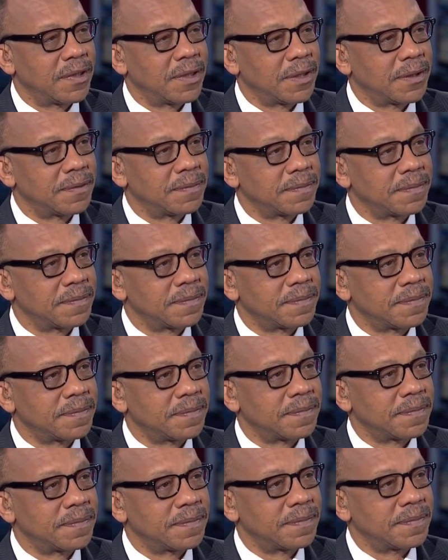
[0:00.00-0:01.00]
out on the road,
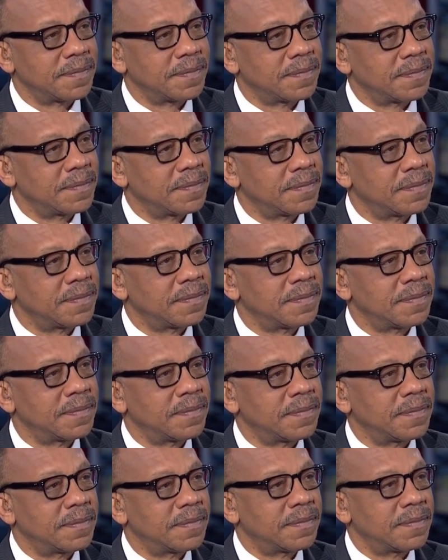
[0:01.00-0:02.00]
seem
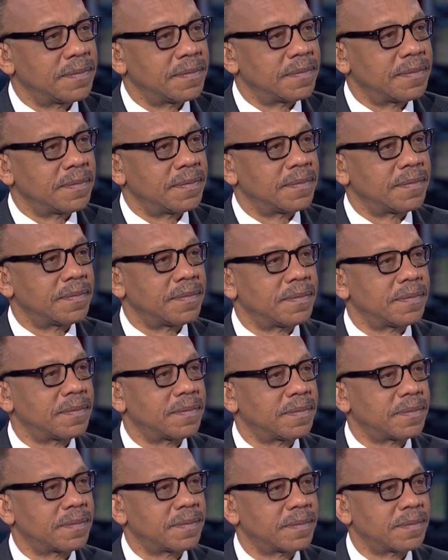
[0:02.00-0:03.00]
incredibly
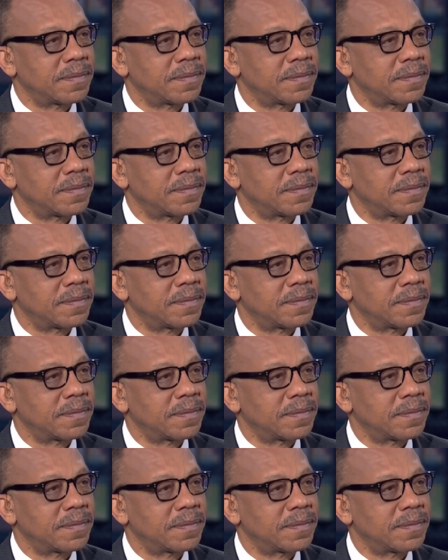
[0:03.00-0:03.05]
natural?